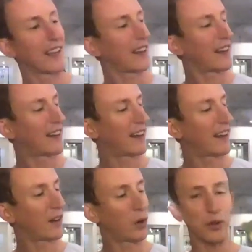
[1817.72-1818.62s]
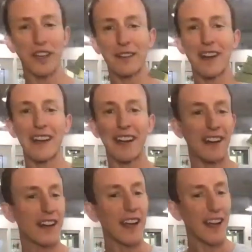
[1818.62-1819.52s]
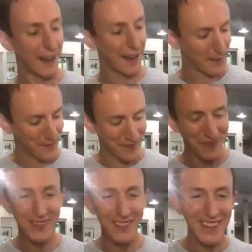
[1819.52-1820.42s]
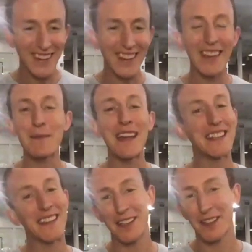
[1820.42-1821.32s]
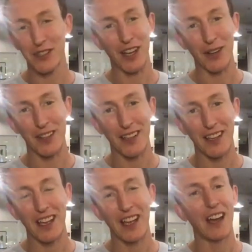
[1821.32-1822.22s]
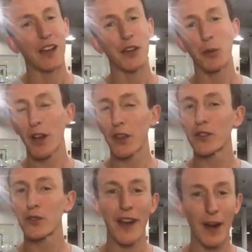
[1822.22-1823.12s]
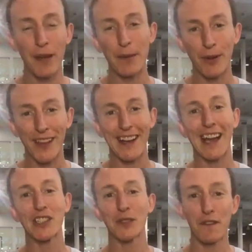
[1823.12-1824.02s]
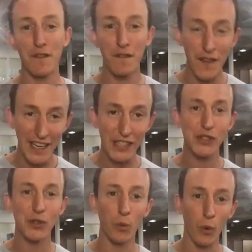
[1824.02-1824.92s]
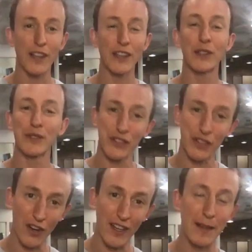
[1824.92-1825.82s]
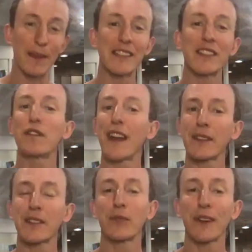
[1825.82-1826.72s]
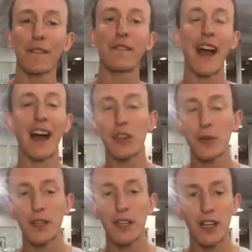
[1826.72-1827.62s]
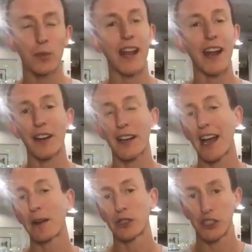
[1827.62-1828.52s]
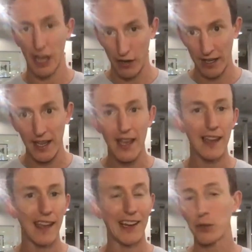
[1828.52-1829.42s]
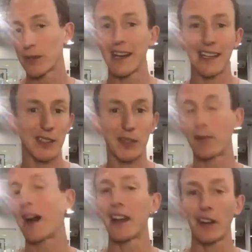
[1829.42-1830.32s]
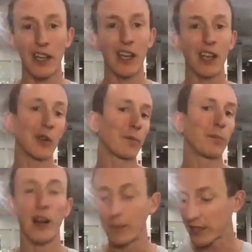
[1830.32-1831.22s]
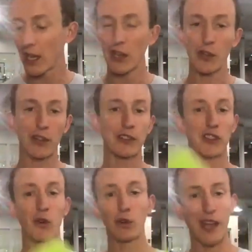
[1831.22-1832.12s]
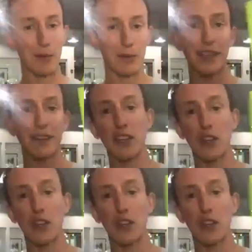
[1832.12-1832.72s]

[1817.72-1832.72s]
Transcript: right here. You made it to the end of the show. You're one of those rare people that can actually finish what you started. It means that you found some real value here in what Eric and I were sharing, and you're getting inspired. You were pumped. You're so glad we're giving you